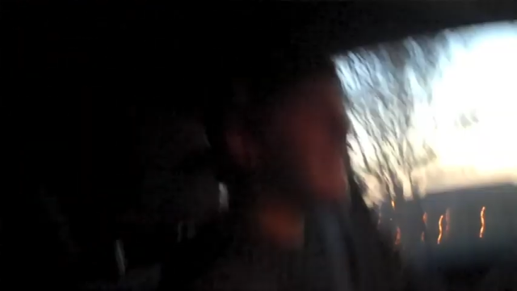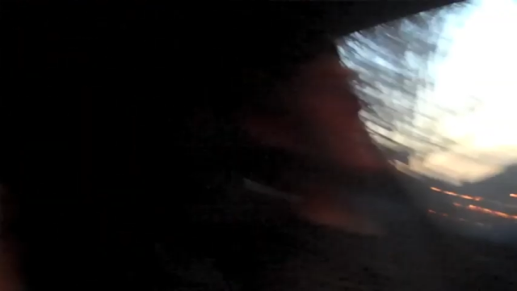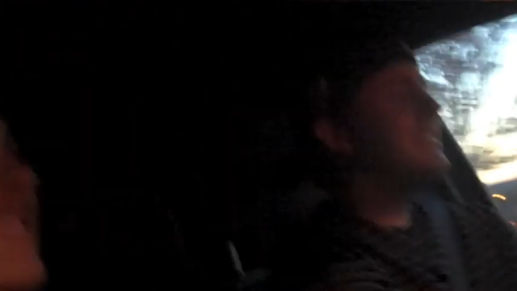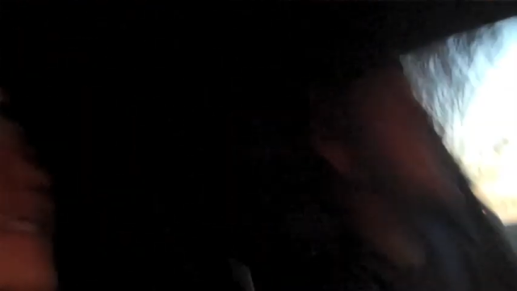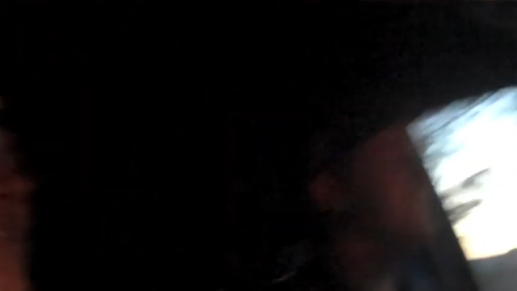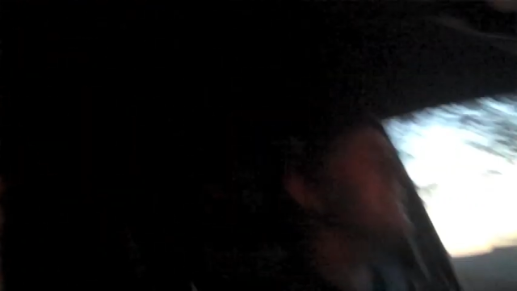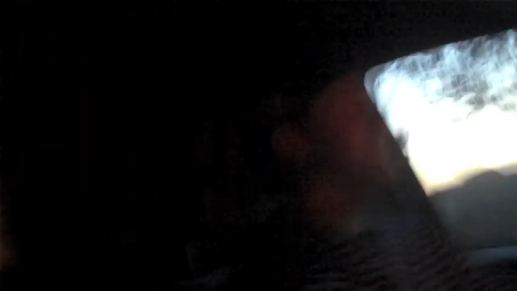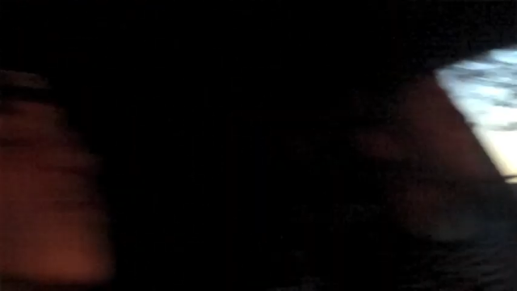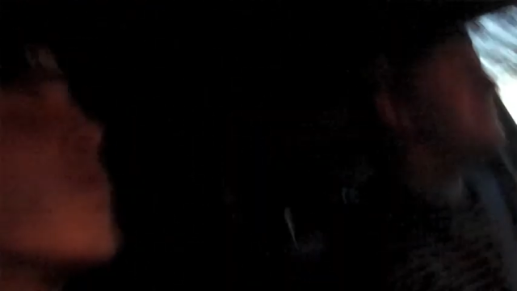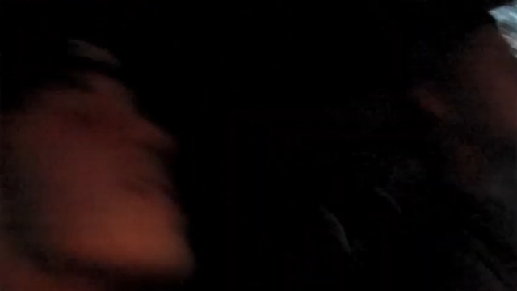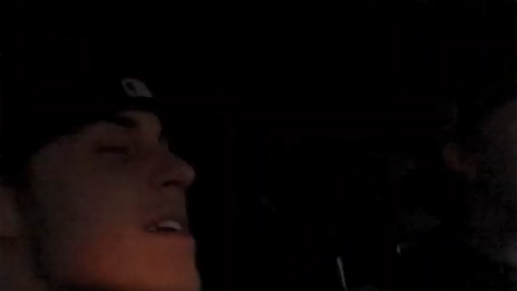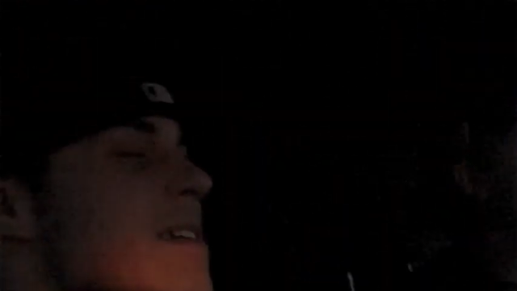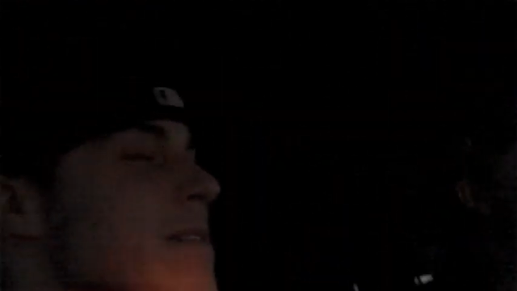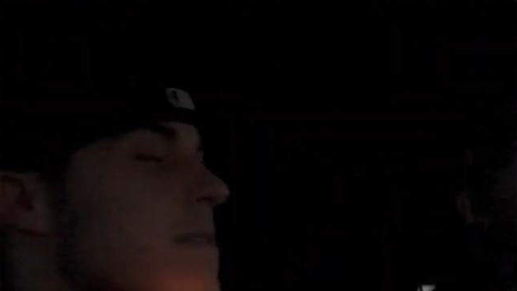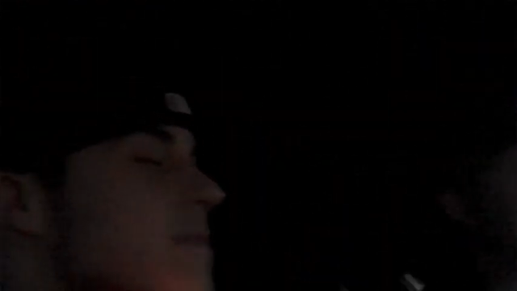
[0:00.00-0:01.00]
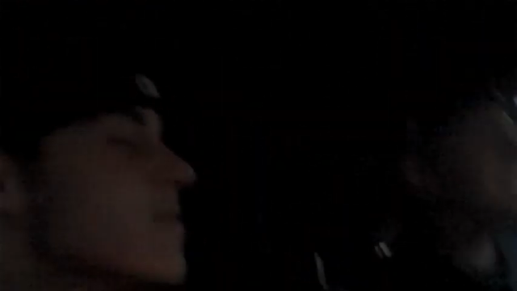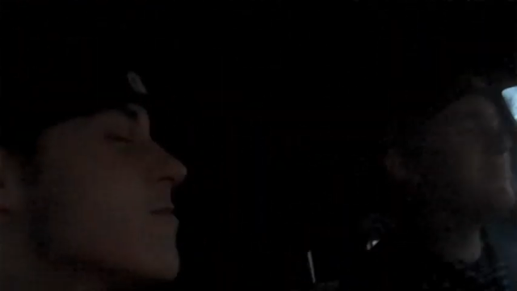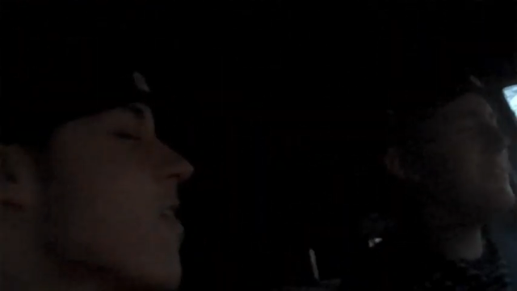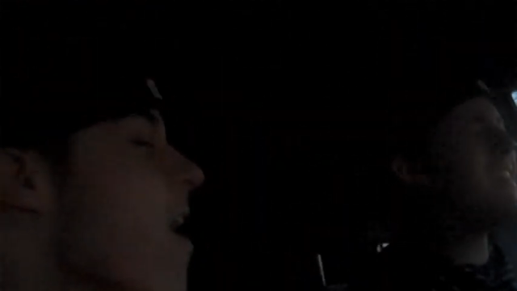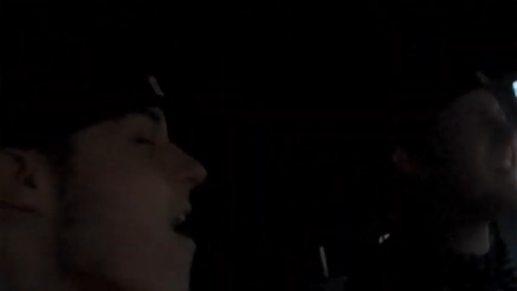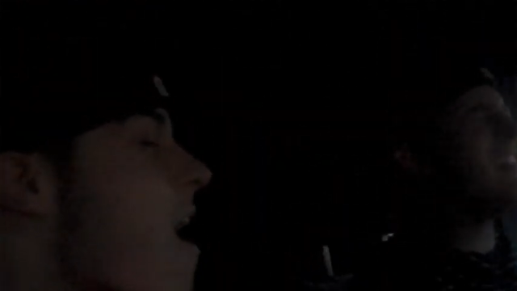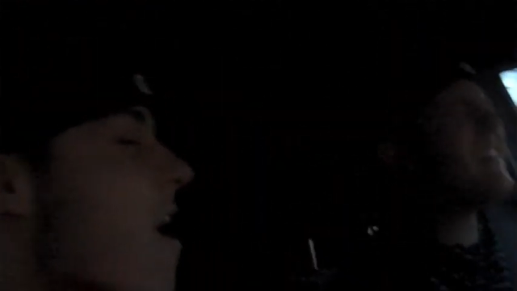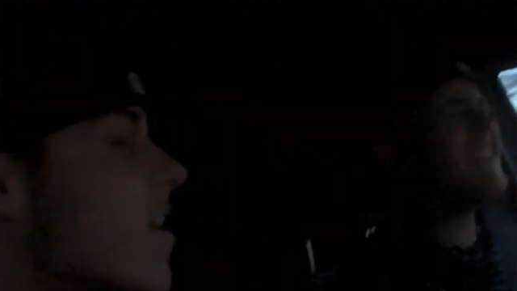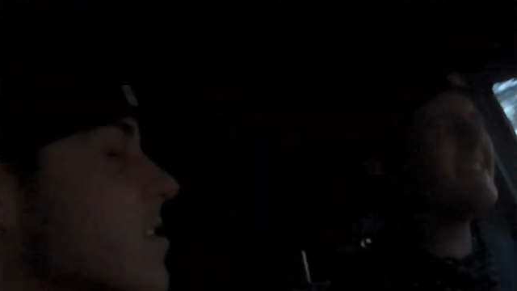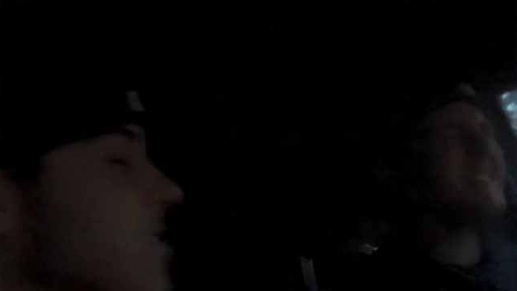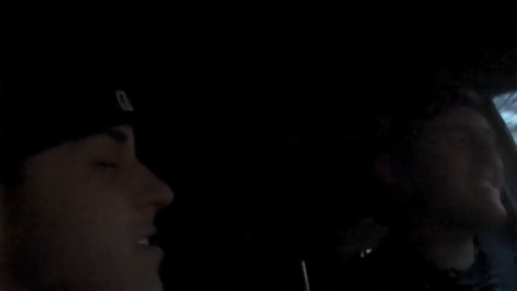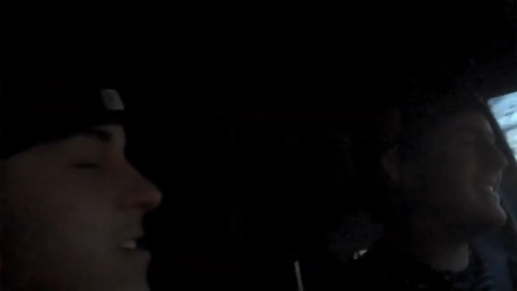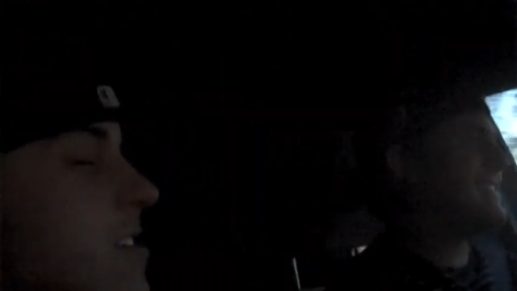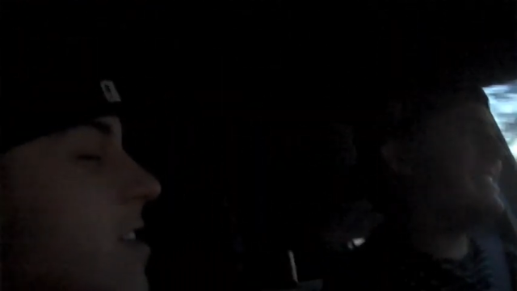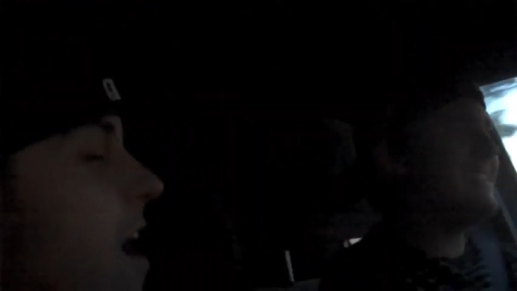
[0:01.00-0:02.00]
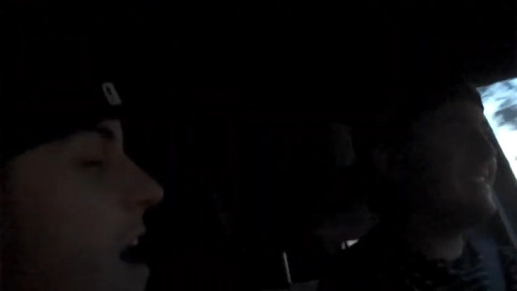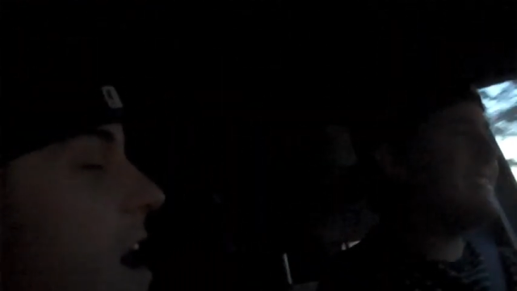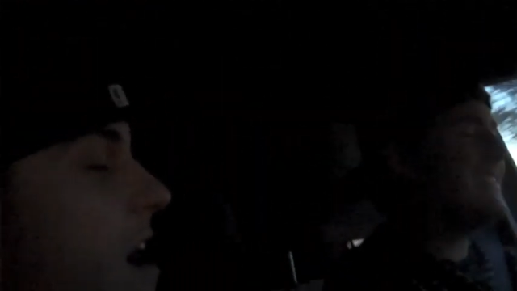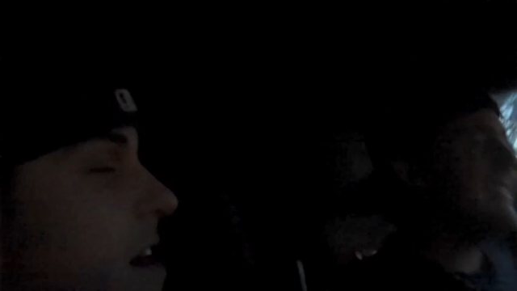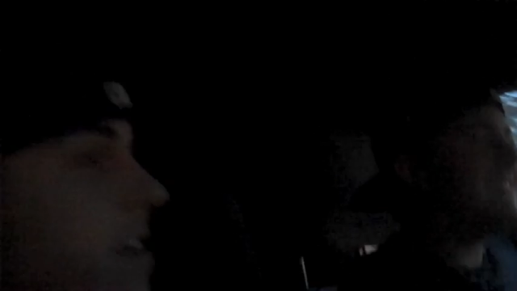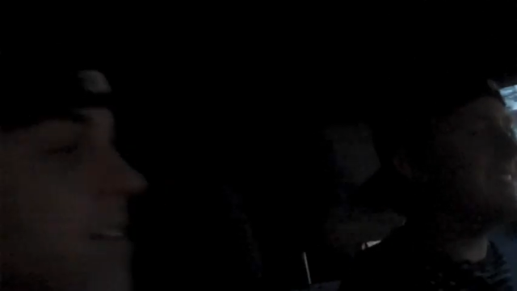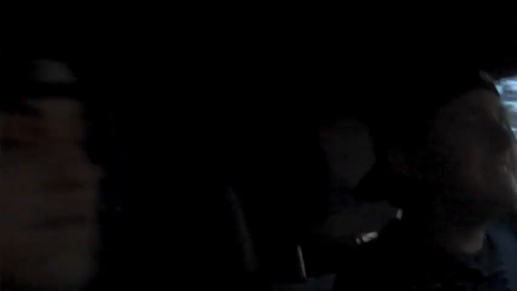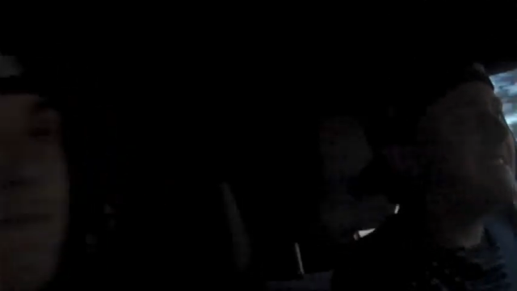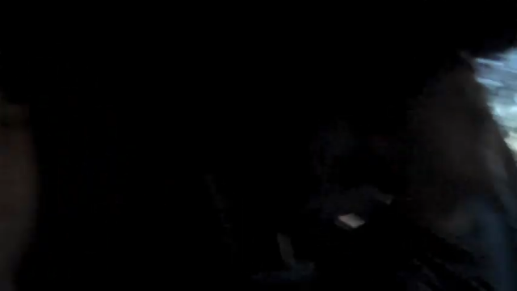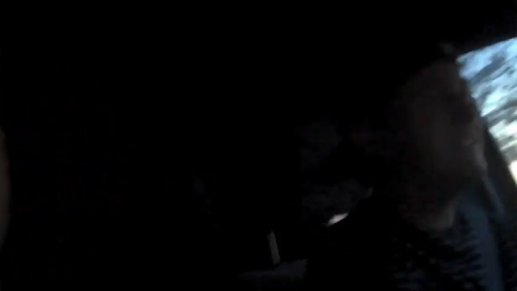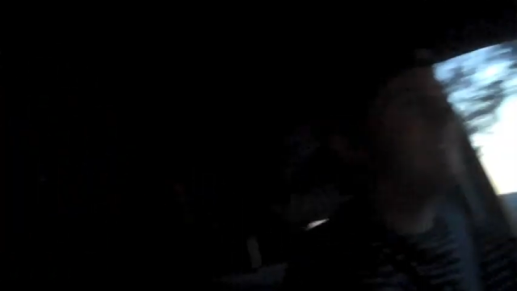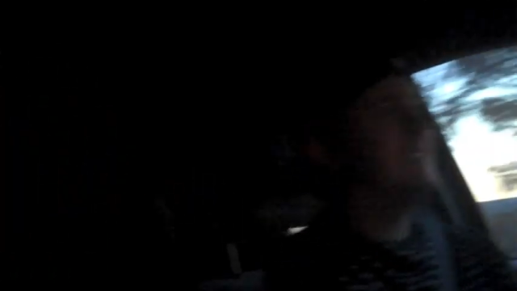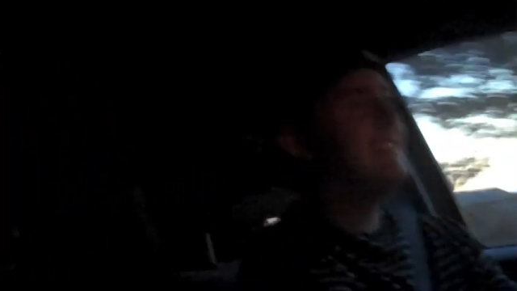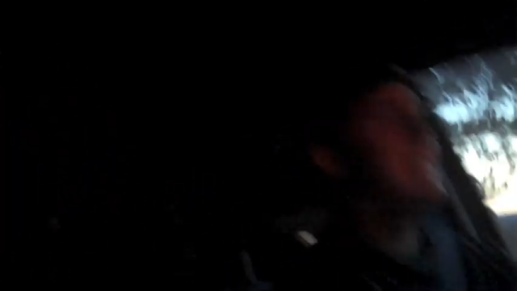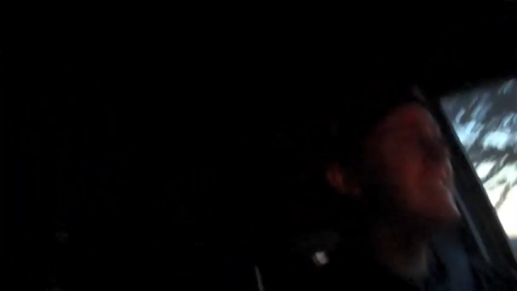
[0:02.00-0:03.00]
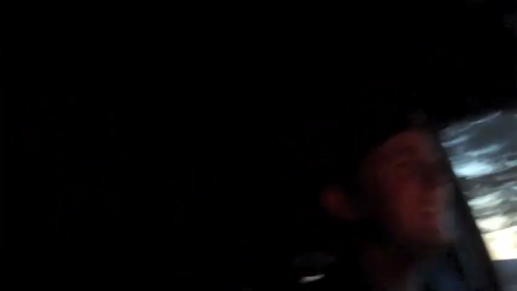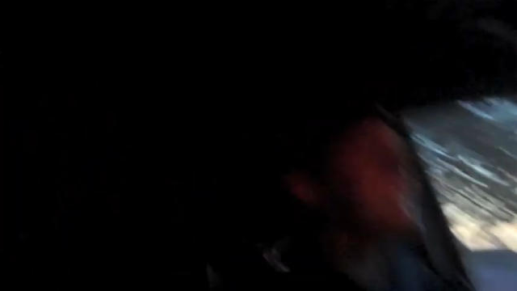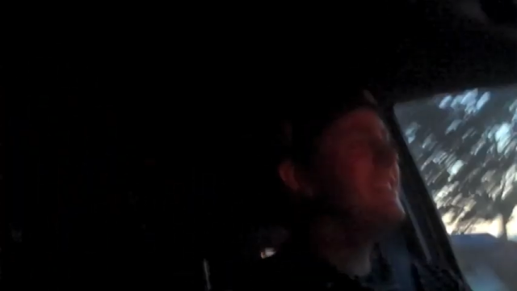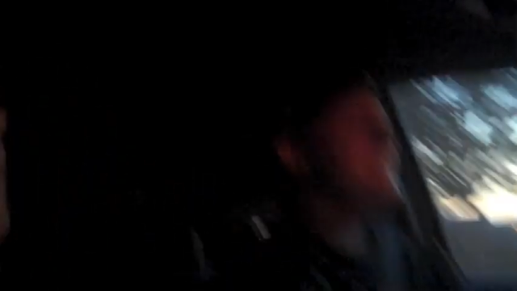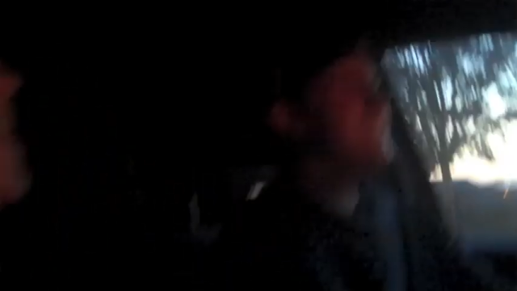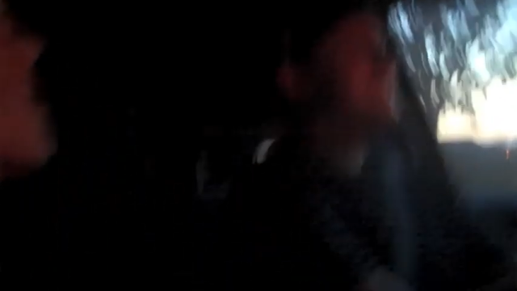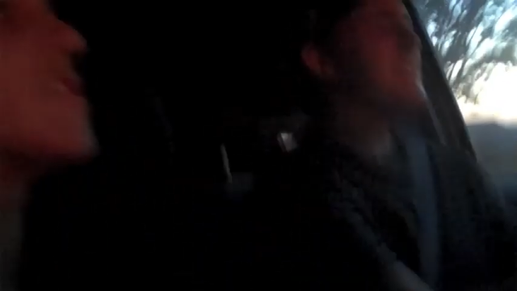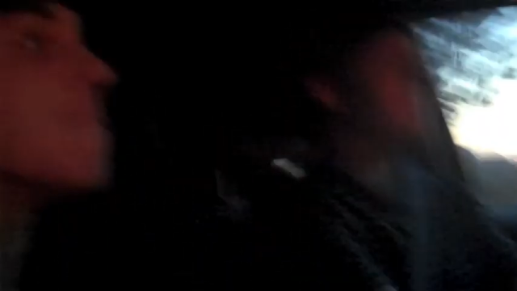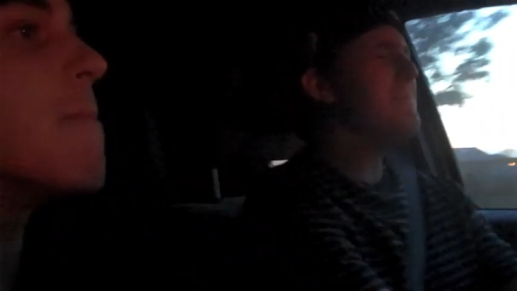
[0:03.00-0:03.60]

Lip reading: (no speaker visible)